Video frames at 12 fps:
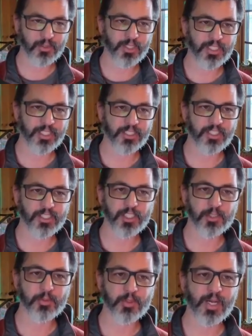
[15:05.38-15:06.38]
which is to
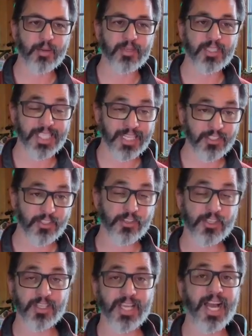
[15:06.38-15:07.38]
subscribe to
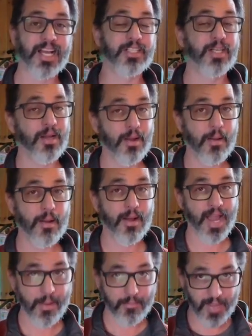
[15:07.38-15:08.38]
sensors
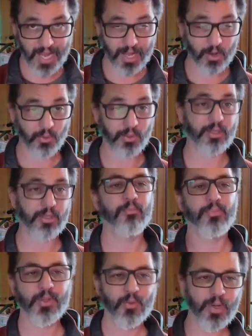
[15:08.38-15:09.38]
/pound.
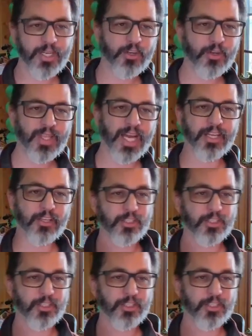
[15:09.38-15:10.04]
When you do that, you